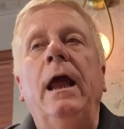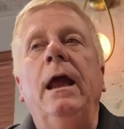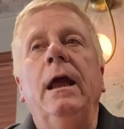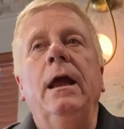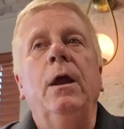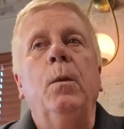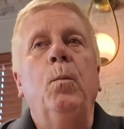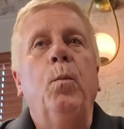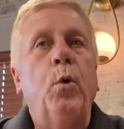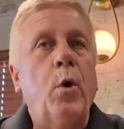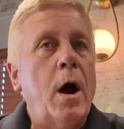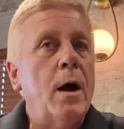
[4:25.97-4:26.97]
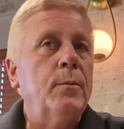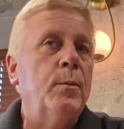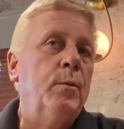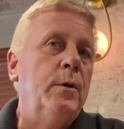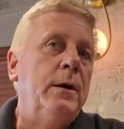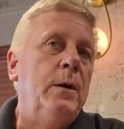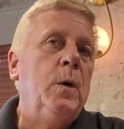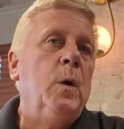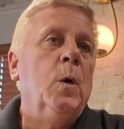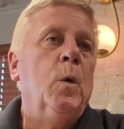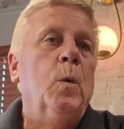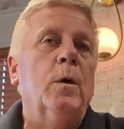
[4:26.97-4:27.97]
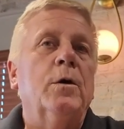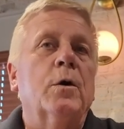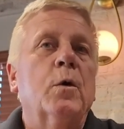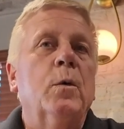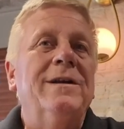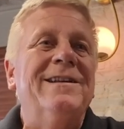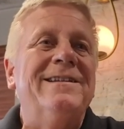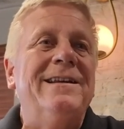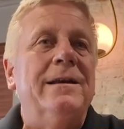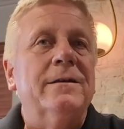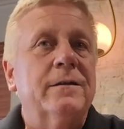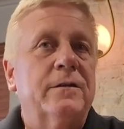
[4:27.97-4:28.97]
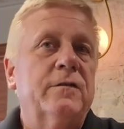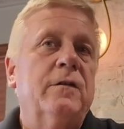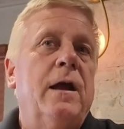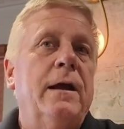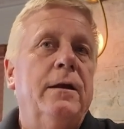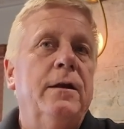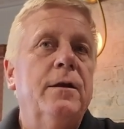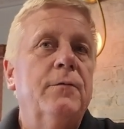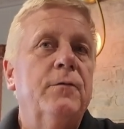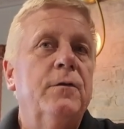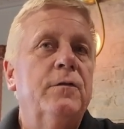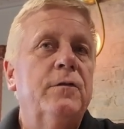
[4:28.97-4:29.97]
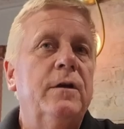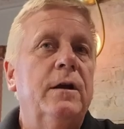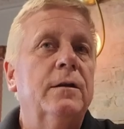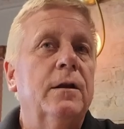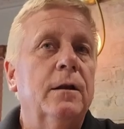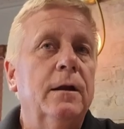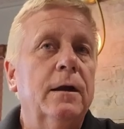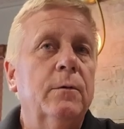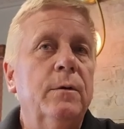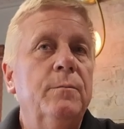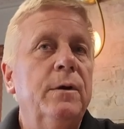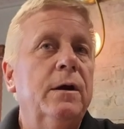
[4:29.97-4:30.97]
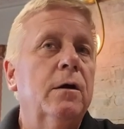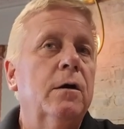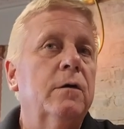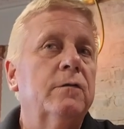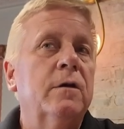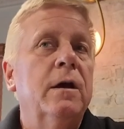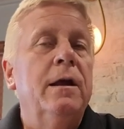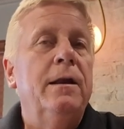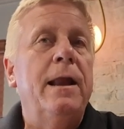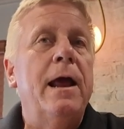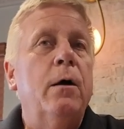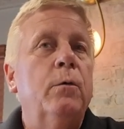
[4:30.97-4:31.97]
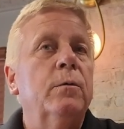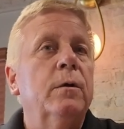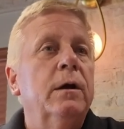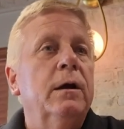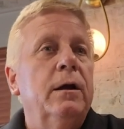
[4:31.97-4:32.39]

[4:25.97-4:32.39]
and probably what you're going to see is a slight difference in the liquid, because now